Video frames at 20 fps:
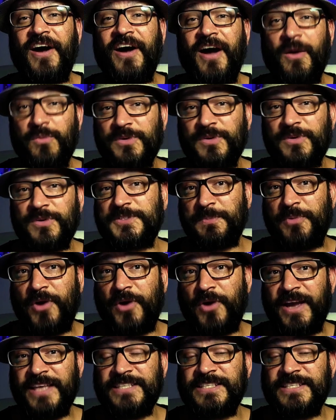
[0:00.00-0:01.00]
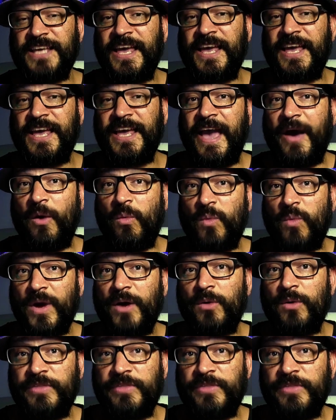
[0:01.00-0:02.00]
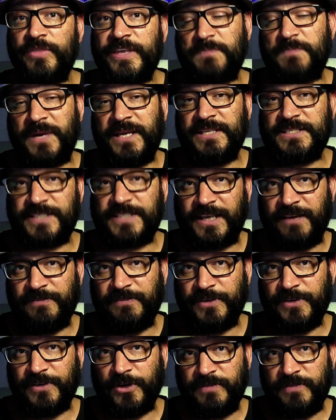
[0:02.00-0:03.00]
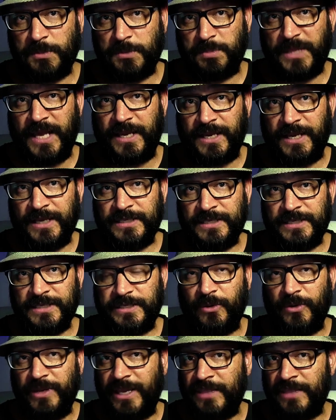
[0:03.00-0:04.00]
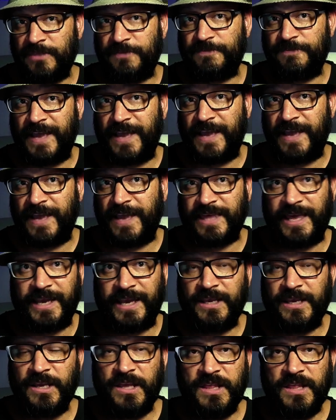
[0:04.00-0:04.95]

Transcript: I was surprised how well these paints covered over the black undercoat and the fact that